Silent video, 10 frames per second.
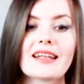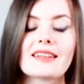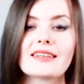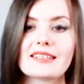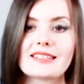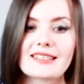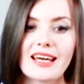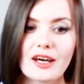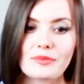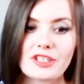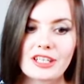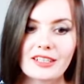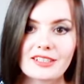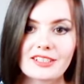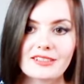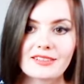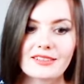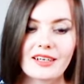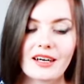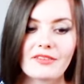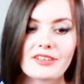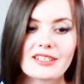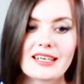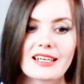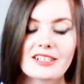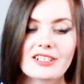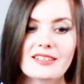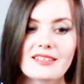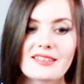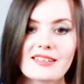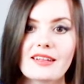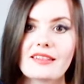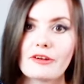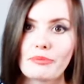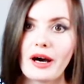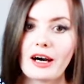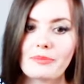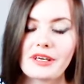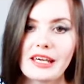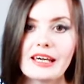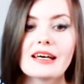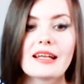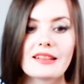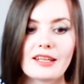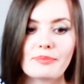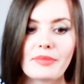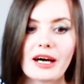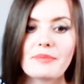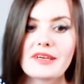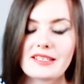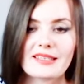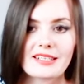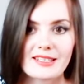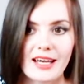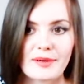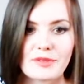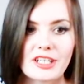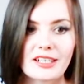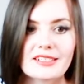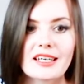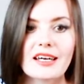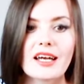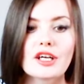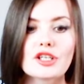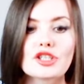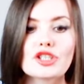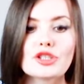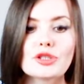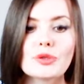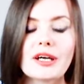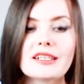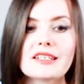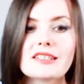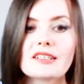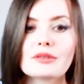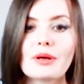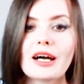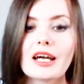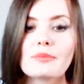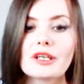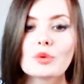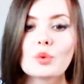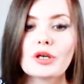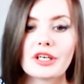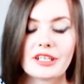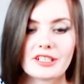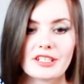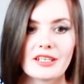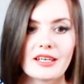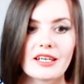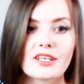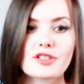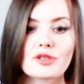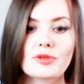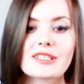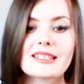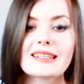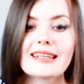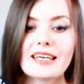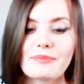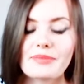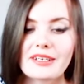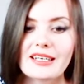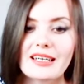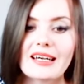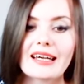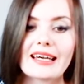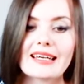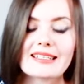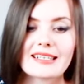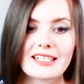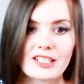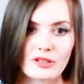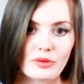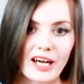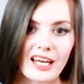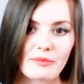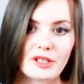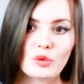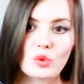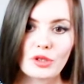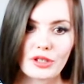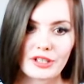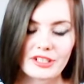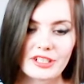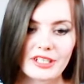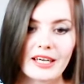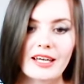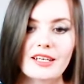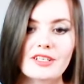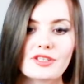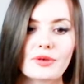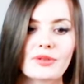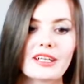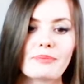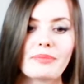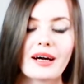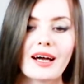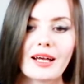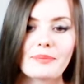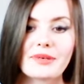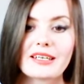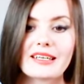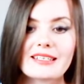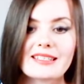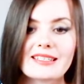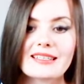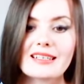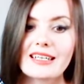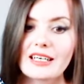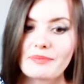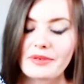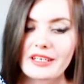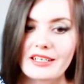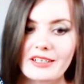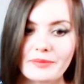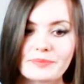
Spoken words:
the subject of a sentence, the puppy is the subject, to a describing word. So sleepy is a describing word. So the puppy is sleepy